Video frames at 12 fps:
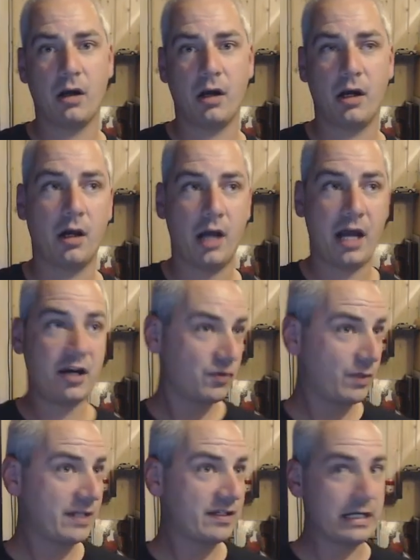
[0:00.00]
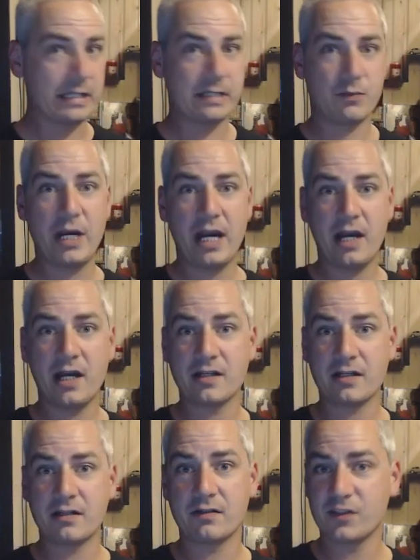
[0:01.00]
and in Switzerland. We
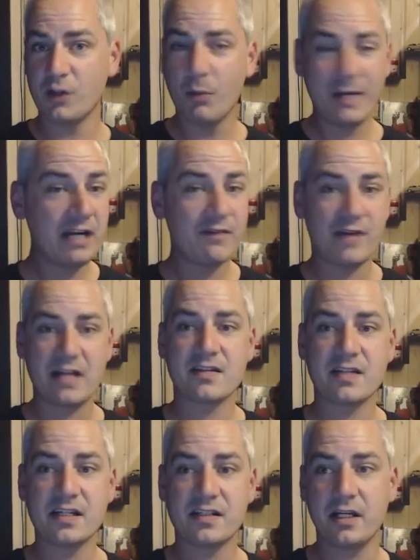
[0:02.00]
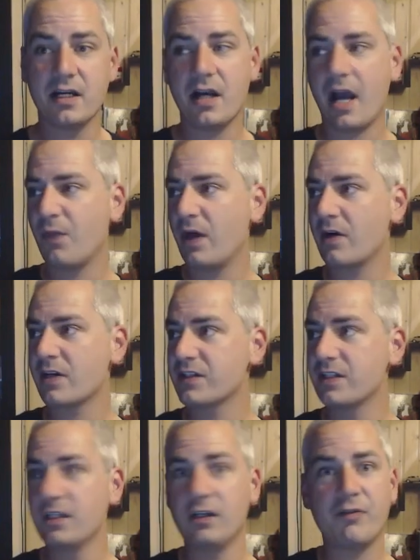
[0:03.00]
had so many events this year, and there are
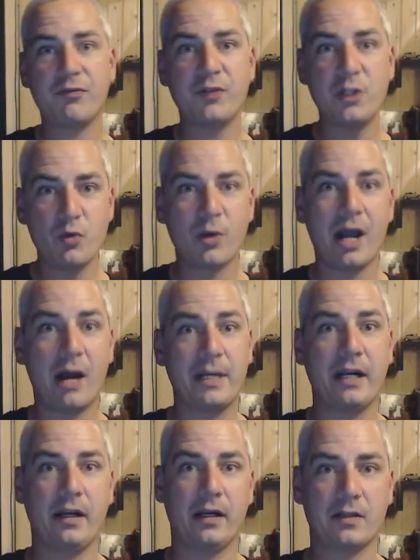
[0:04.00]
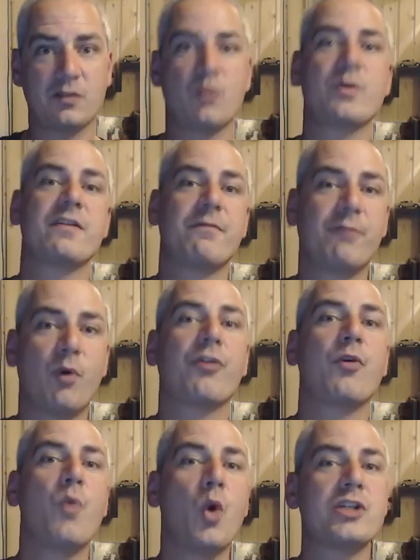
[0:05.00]
still a few coming. It's always the
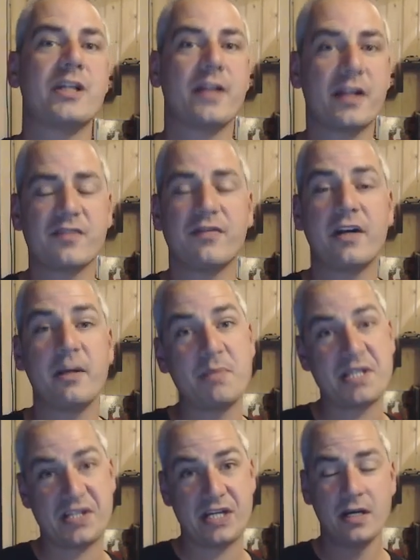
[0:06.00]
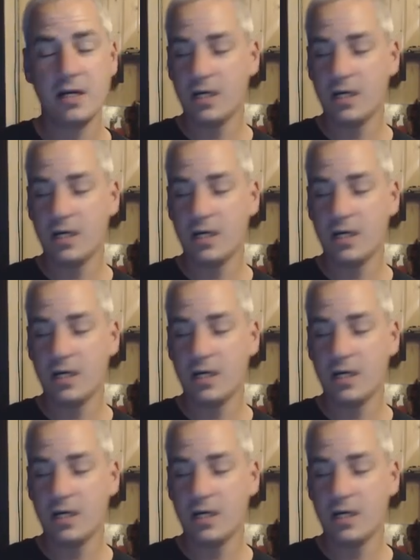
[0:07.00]
fourth quarter that is very busy.